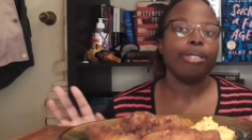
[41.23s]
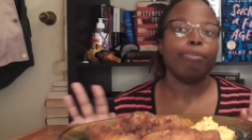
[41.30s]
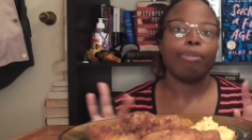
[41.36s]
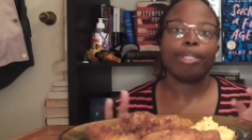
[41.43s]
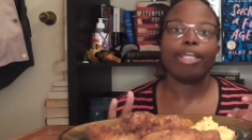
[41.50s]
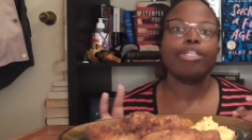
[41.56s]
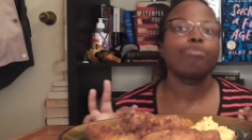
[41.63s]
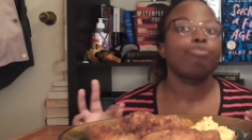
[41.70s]

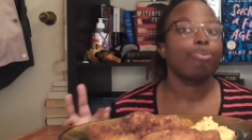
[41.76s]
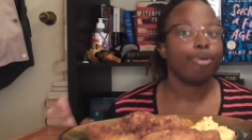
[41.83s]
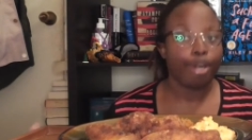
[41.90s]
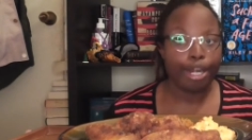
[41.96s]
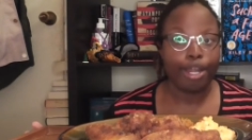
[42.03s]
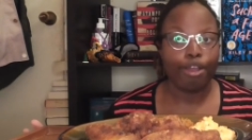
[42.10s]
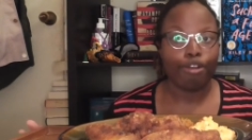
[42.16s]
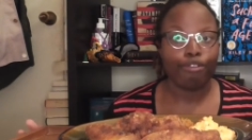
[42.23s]
but let's
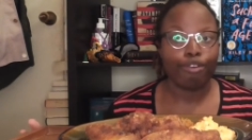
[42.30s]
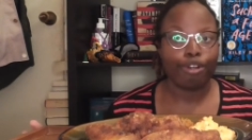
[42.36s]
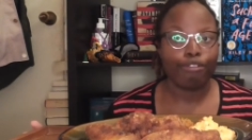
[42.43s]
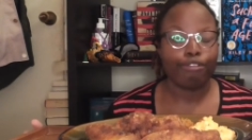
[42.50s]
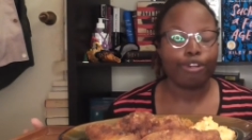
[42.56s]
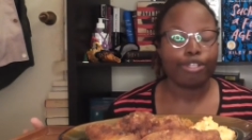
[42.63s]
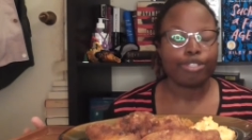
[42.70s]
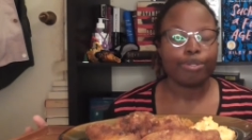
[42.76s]
pray over it
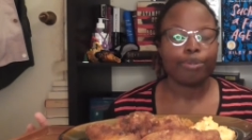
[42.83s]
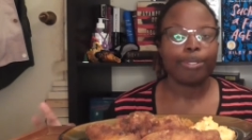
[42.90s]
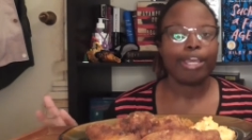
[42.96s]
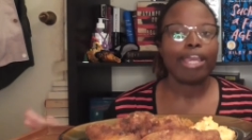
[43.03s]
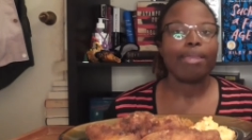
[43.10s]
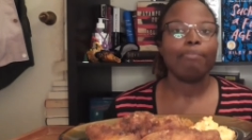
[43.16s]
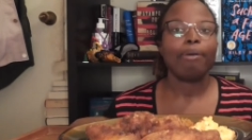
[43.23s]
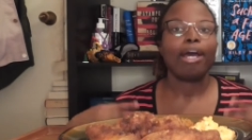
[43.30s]
first,
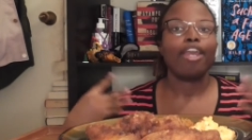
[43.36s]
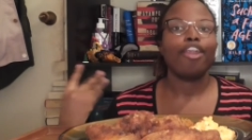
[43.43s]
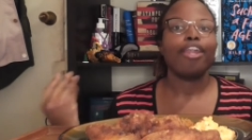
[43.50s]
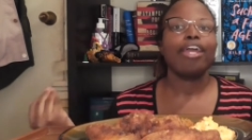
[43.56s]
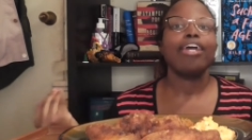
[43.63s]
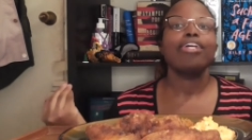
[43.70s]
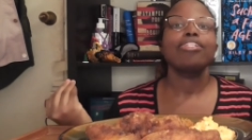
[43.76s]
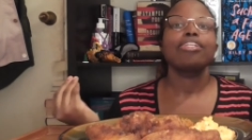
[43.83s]
okay? Bow your
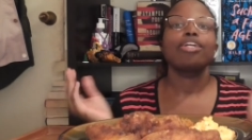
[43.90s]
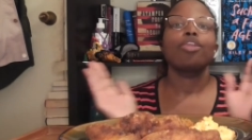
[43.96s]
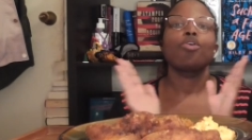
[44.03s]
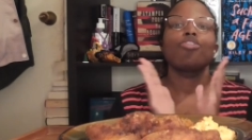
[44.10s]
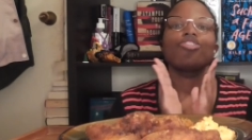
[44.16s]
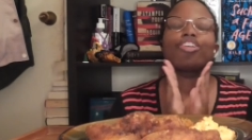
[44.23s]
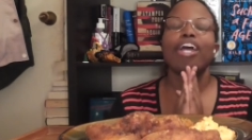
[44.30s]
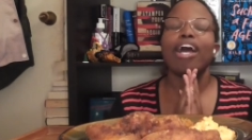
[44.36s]
heads and
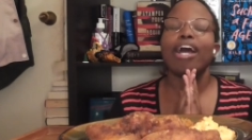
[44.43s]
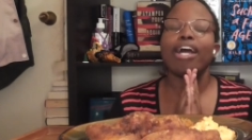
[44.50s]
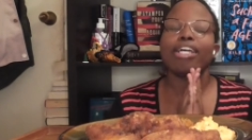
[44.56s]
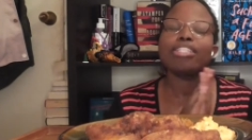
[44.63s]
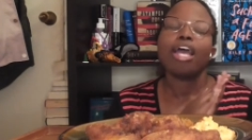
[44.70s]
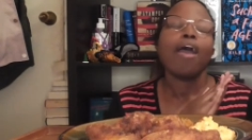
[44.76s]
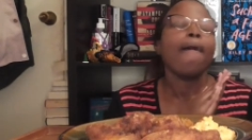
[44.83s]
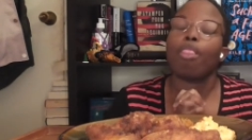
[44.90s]
close your eyes.